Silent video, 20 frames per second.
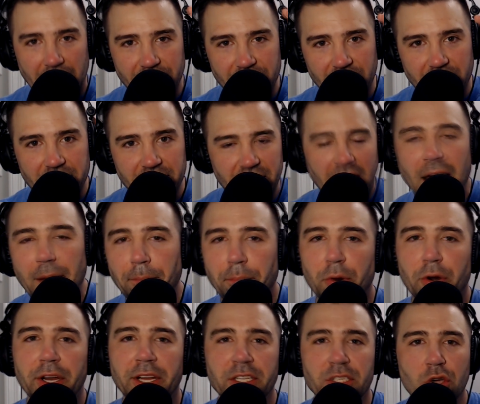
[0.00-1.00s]
and then
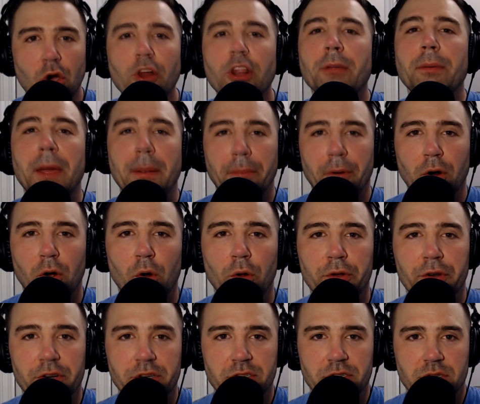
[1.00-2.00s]
not putting toilet paper
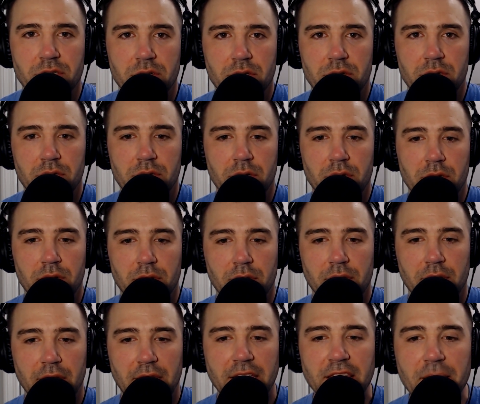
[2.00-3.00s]
holders
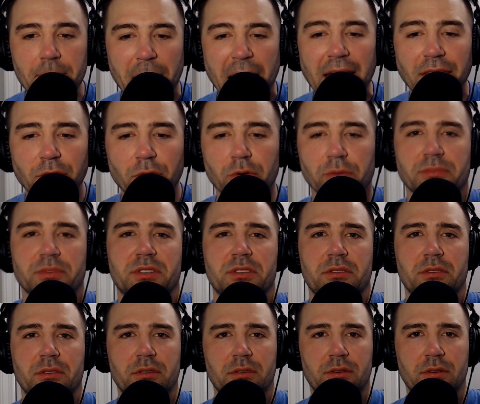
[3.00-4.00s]
in the
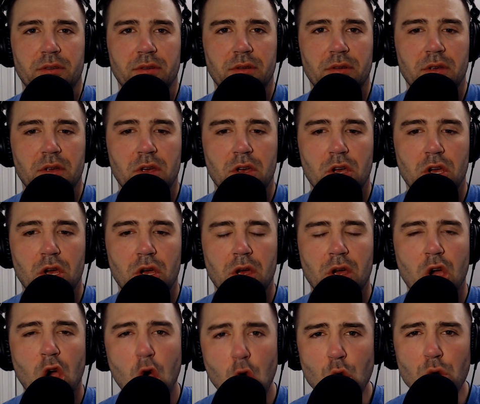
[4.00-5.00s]
bathrooms.
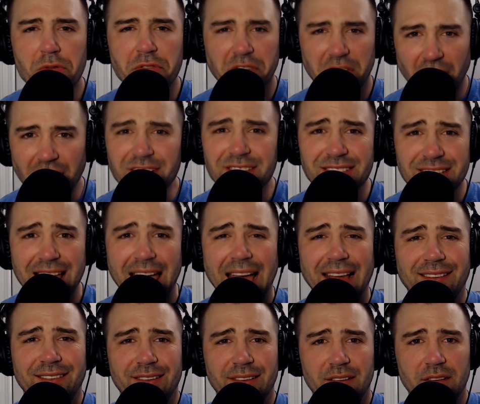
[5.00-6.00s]
Who does
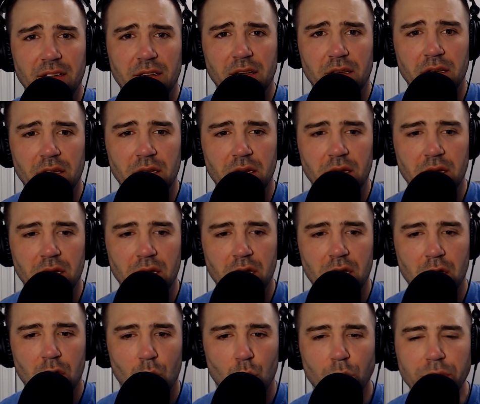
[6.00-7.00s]
that?
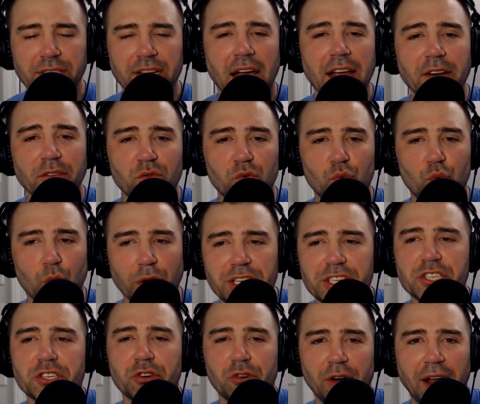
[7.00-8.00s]
What kind of
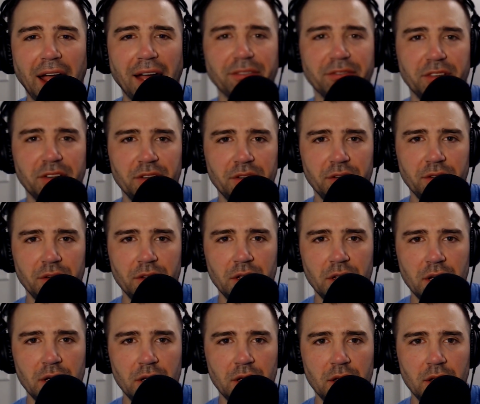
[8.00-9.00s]
witchcraft
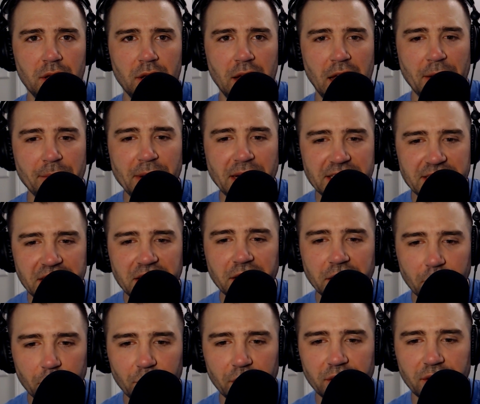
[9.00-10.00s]
am I
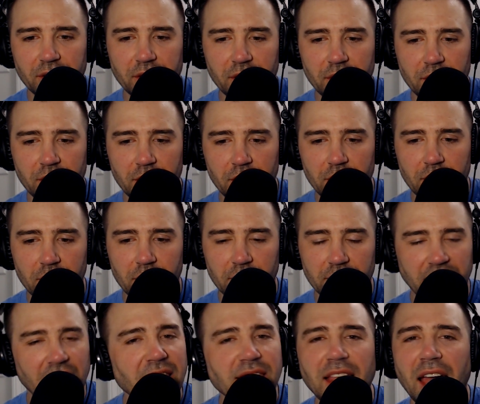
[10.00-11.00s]
dealing with?
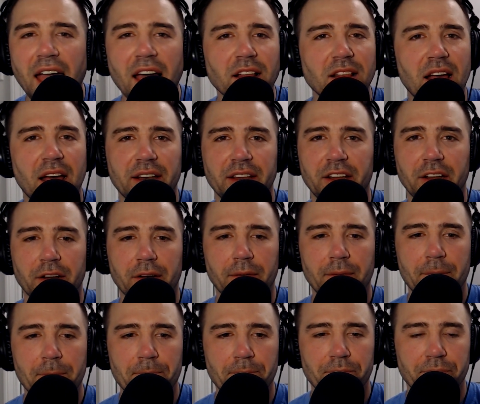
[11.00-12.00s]
Get the hell out of
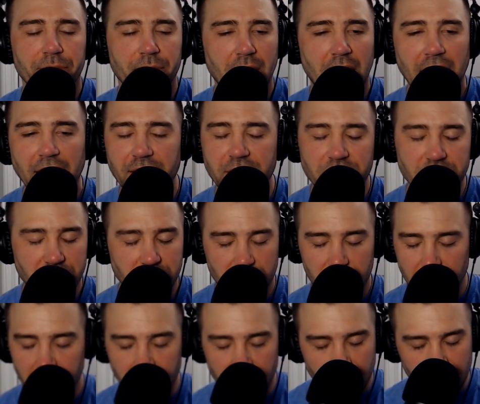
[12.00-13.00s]
here.
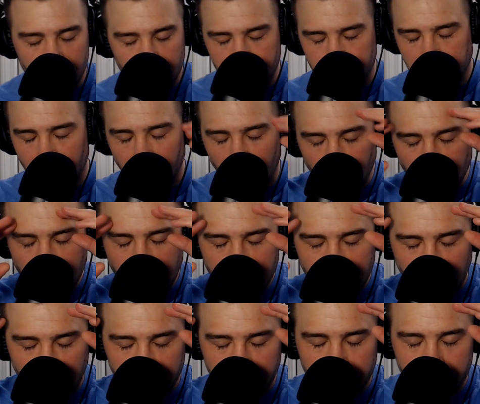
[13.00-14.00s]
It
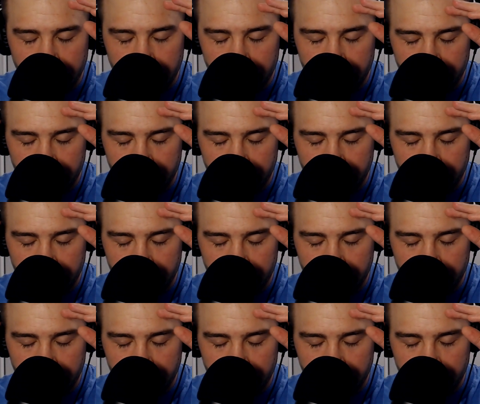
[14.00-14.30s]
blows my